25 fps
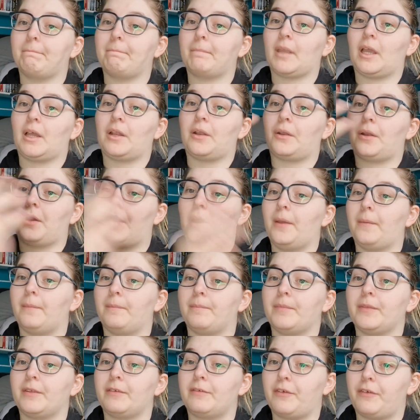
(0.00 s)
I don't know,
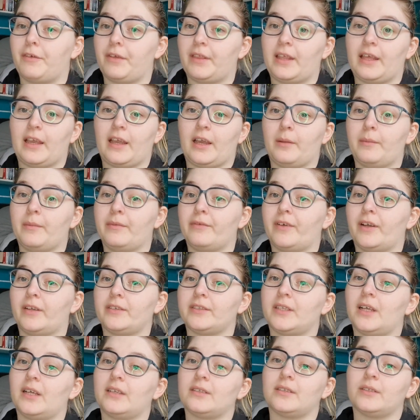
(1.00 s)
if you think they're going to be 5
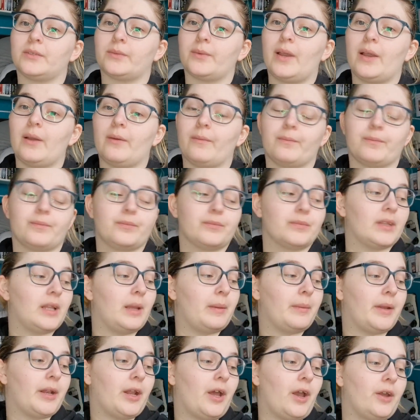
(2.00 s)
stars as well.
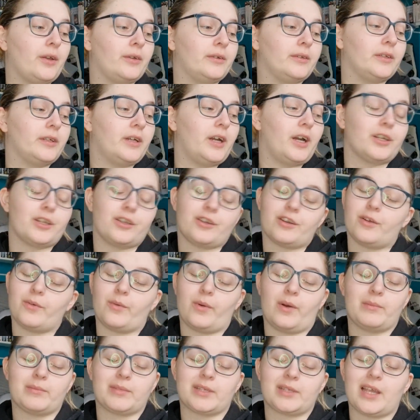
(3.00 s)
Let me know. I don't know
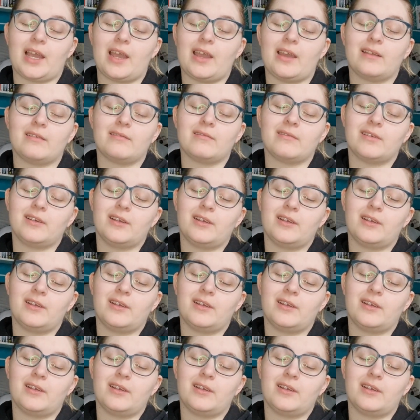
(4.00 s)
what I'm saying.